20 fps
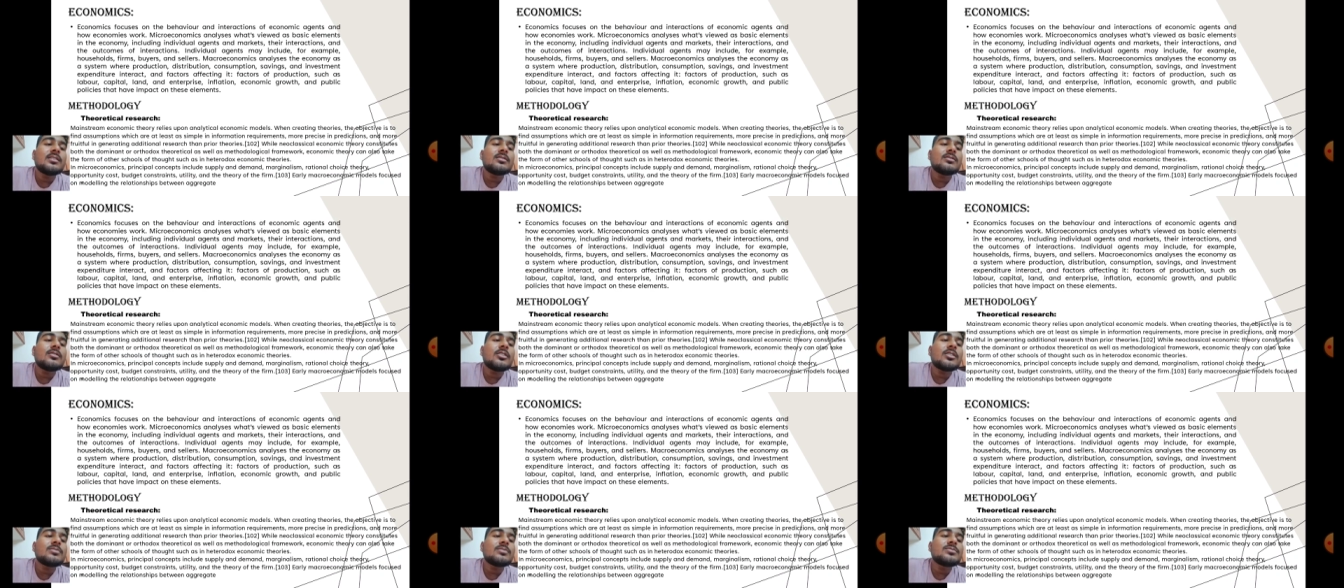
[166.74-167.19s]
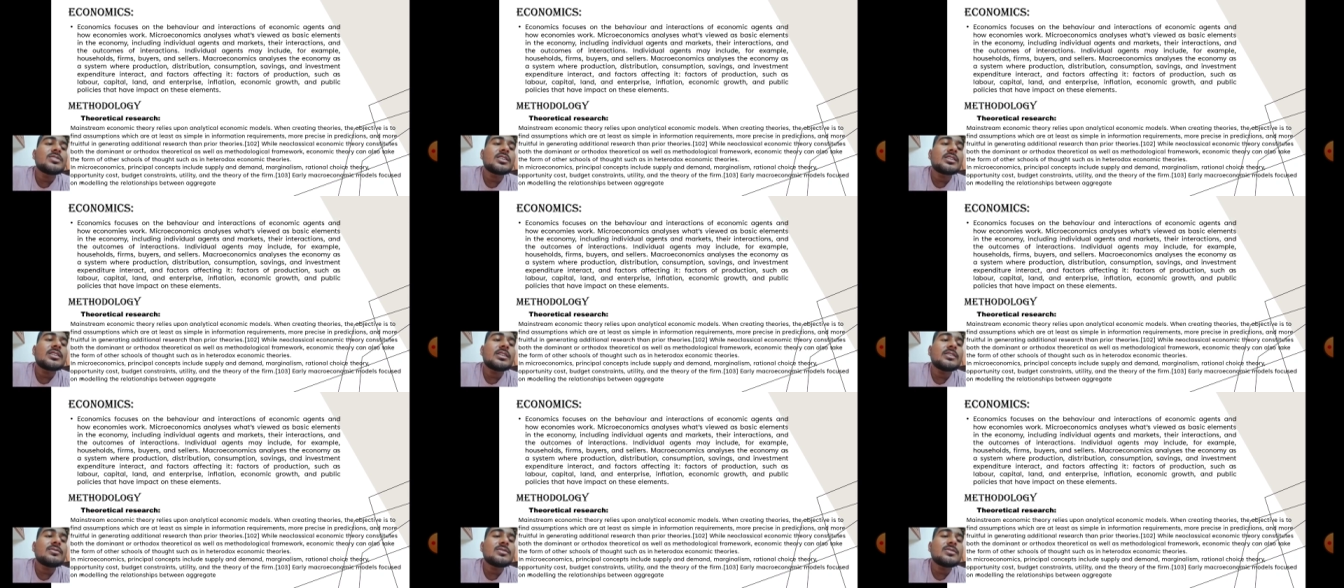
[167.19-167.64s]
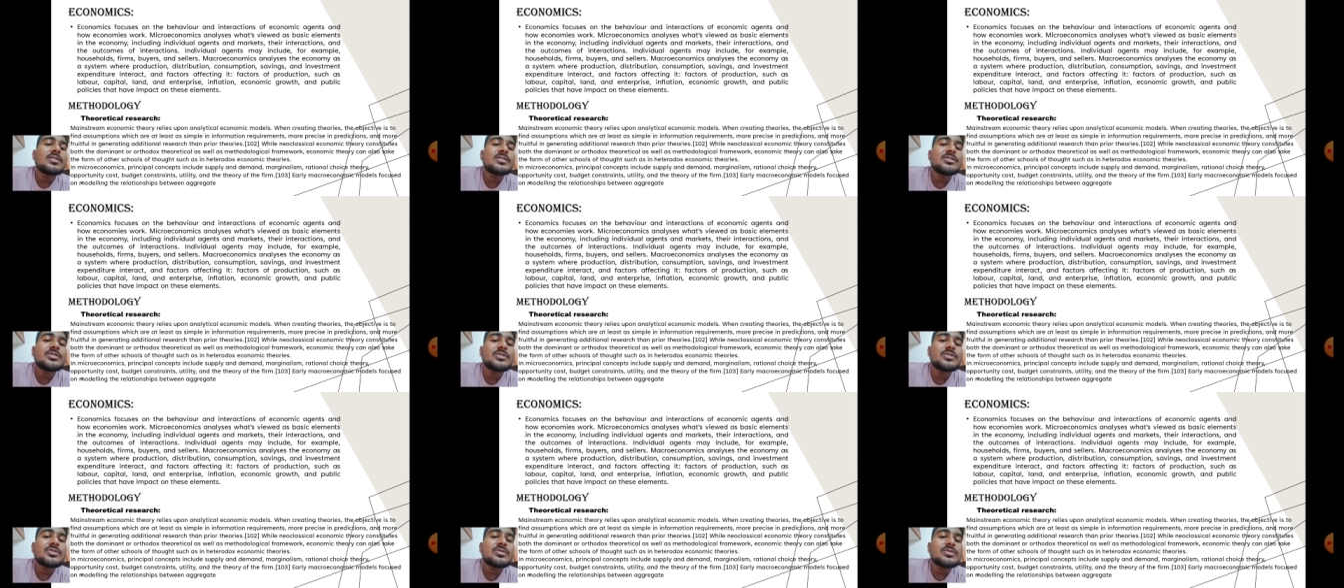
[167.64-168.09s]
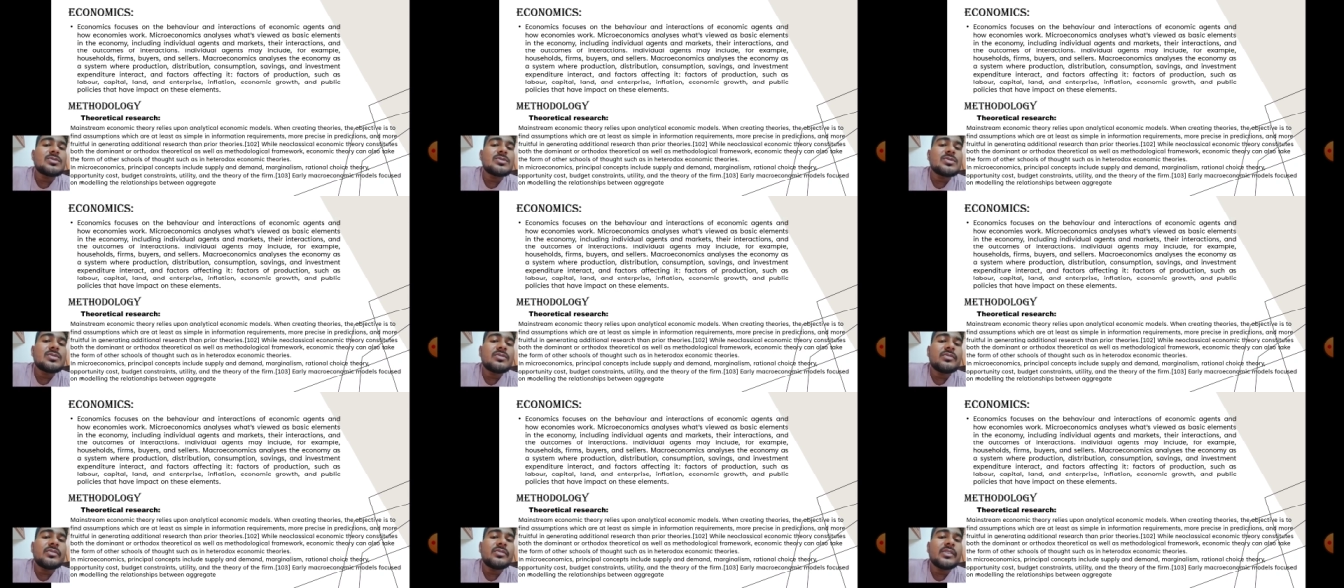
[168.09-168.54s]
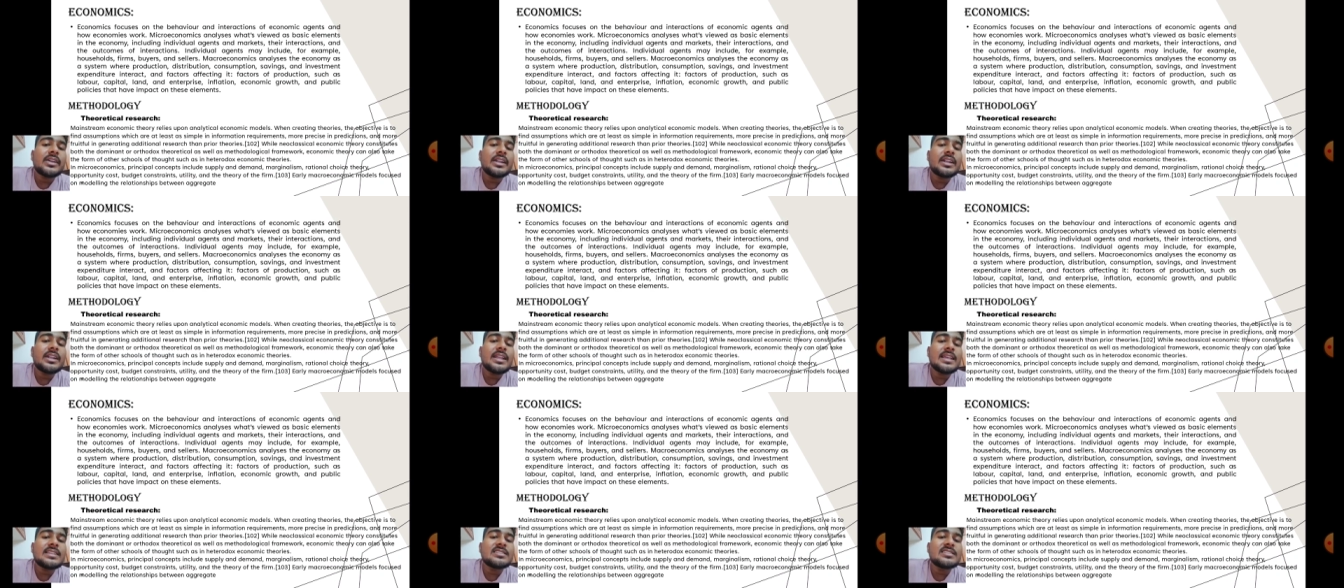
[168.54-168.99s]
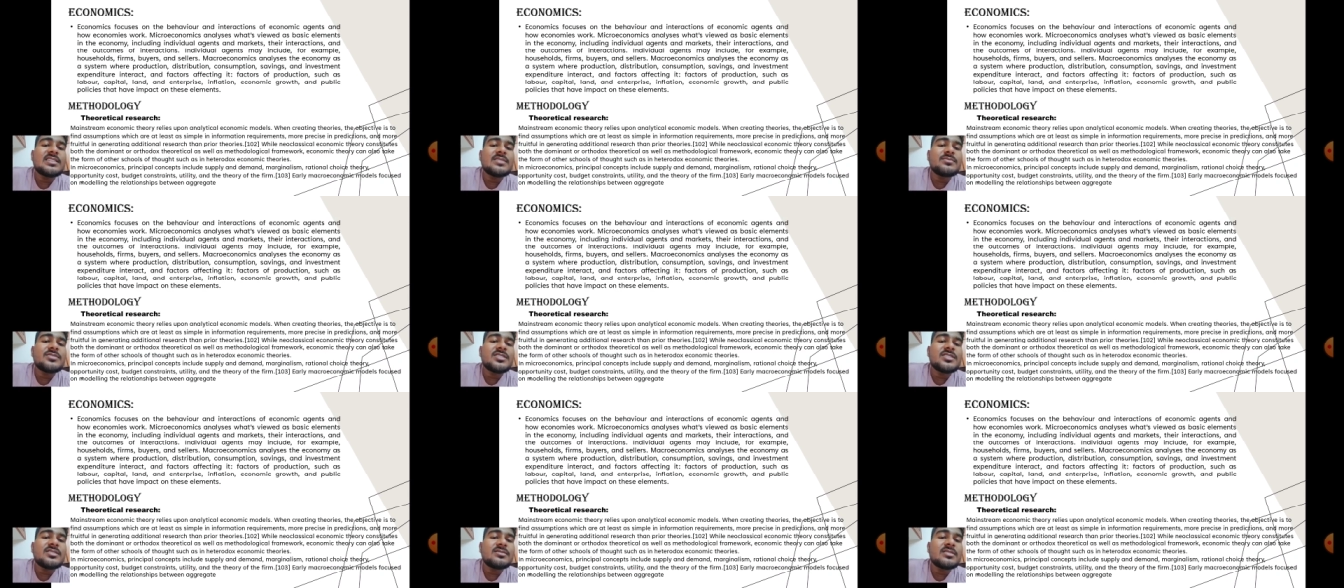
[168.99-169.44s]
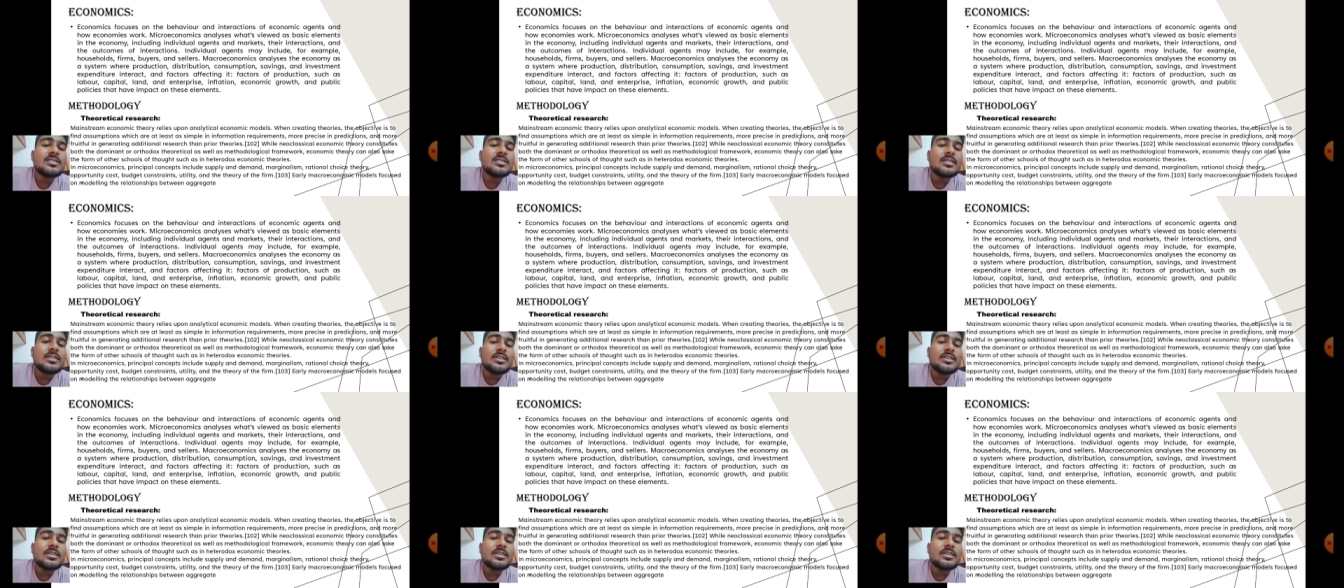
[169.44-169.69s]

The objective is to find assumptions